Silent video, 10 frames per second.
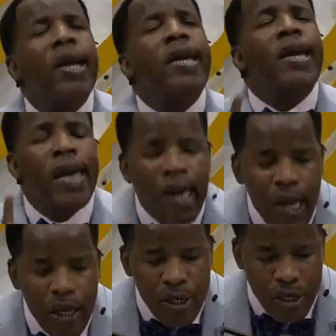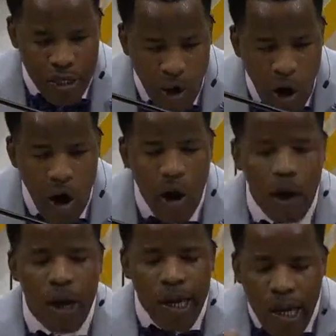he saw
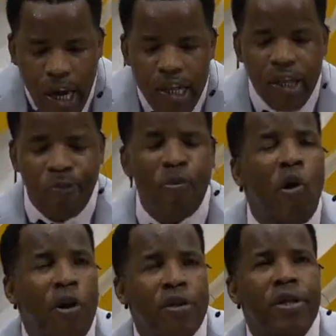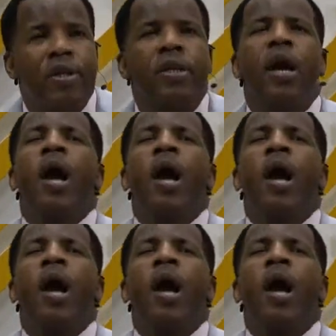each person